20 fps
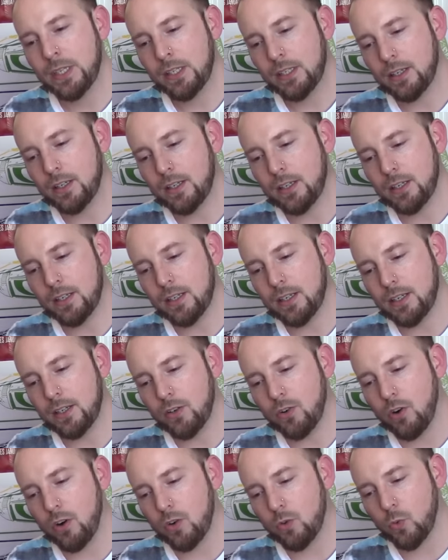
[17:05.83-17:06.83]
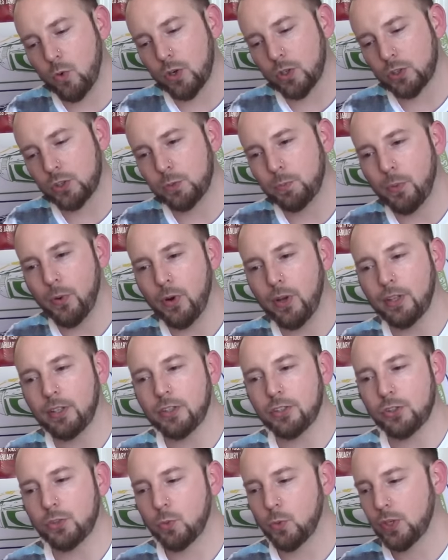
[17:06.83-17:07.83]
Artwork
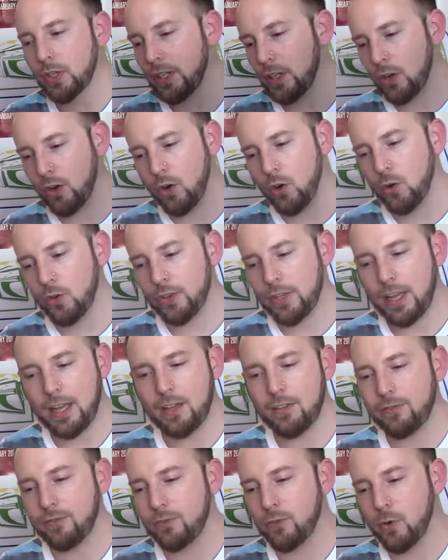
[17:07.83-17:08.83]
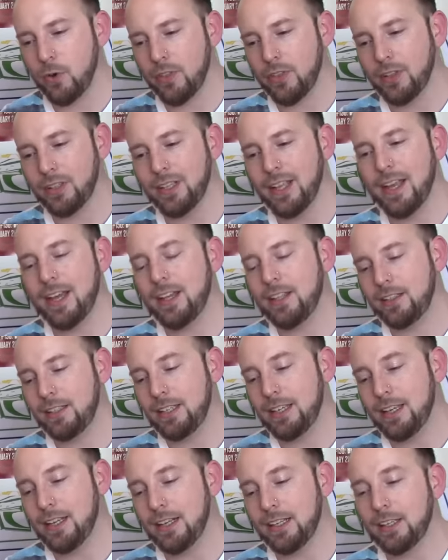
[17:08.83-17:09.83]
spoilers. We're going to hold that for
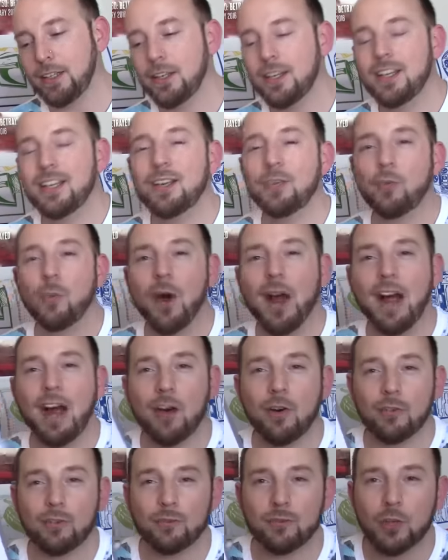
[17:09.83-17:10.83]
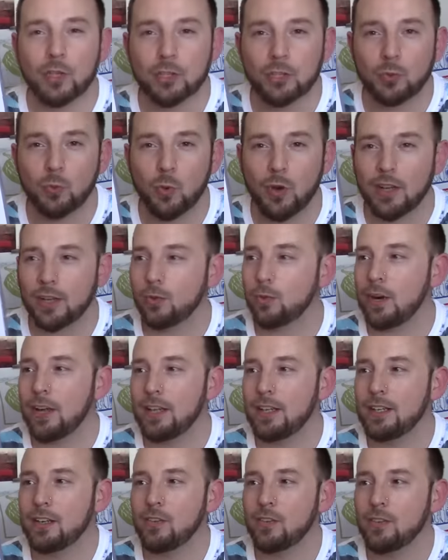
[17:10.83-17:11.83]
the ending. Wow, first one,
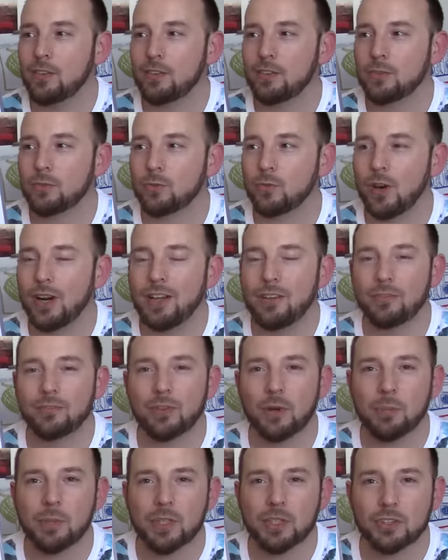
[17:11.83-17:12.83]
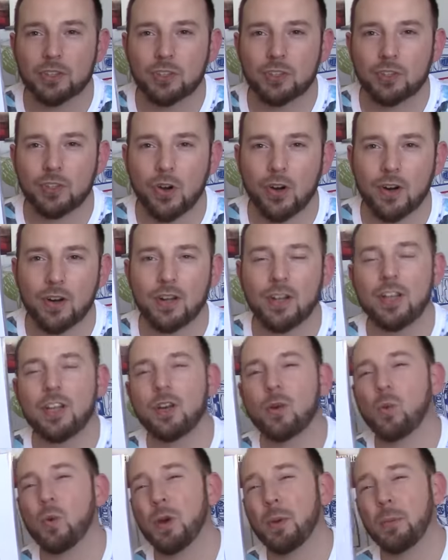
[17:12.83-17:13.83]
right from the start.
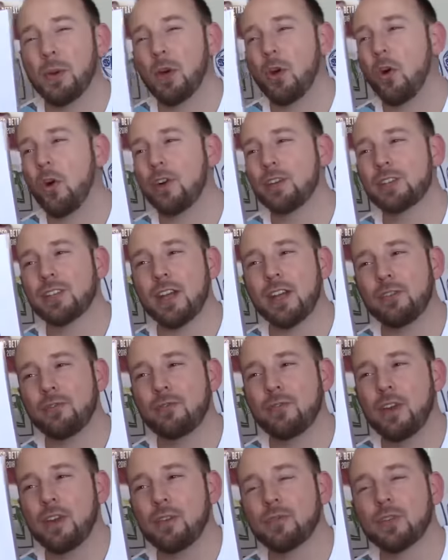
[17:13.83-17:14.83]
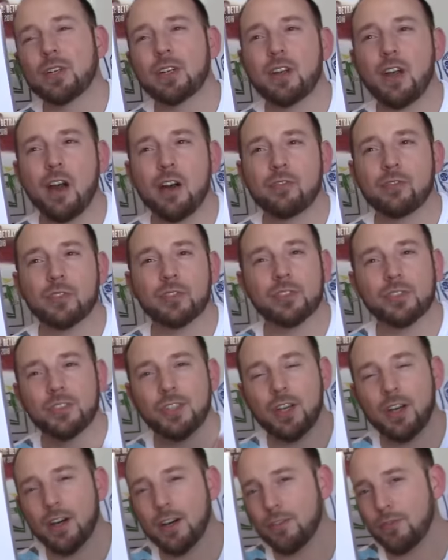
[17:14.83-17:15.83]
One of my all-time favorite covers
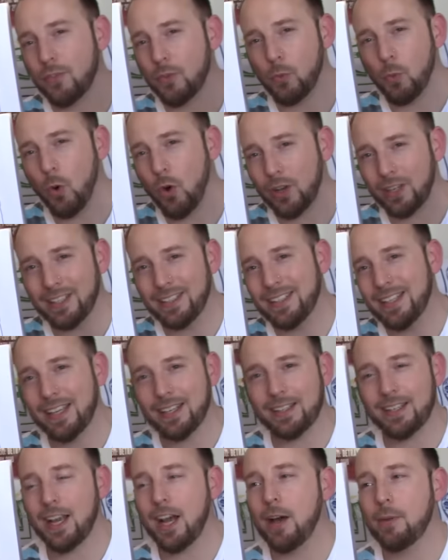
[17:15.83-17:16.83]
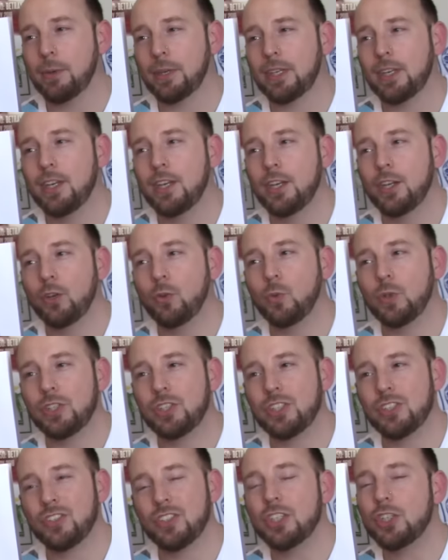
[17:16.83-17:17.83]
of the Walking Dead comic,
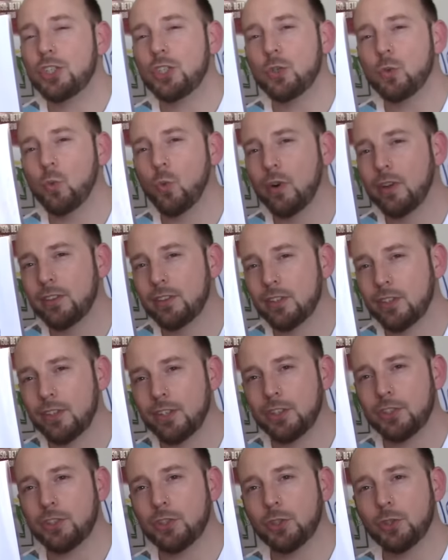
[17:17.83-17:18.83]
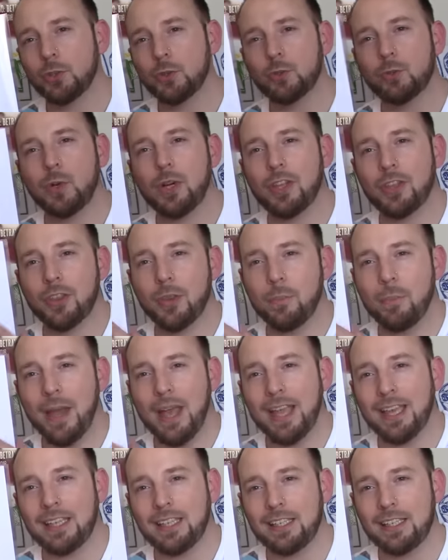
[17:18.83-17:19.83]
which is issue 132 with
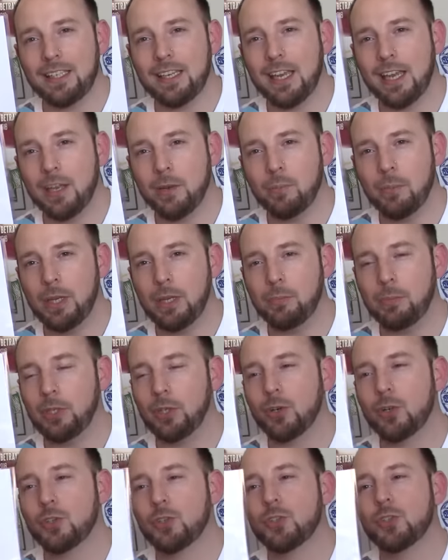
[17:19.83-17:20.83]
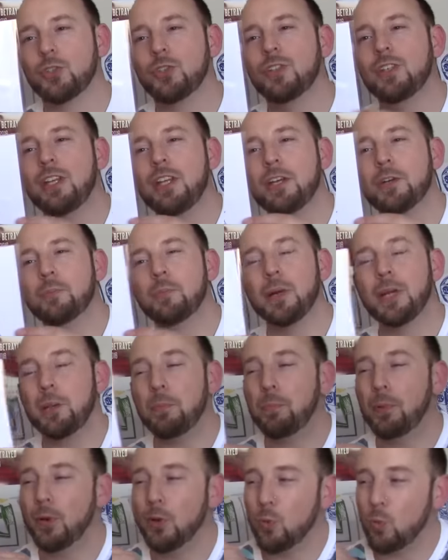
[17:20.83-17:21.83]
Maggie and Baby Herschel, but he
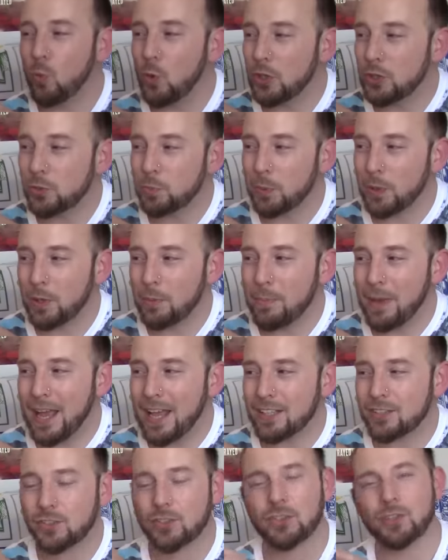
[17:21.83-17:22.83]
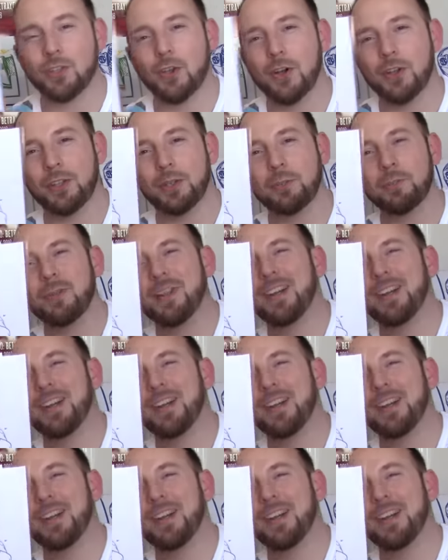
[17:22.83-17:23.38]
put Whisper masks on them.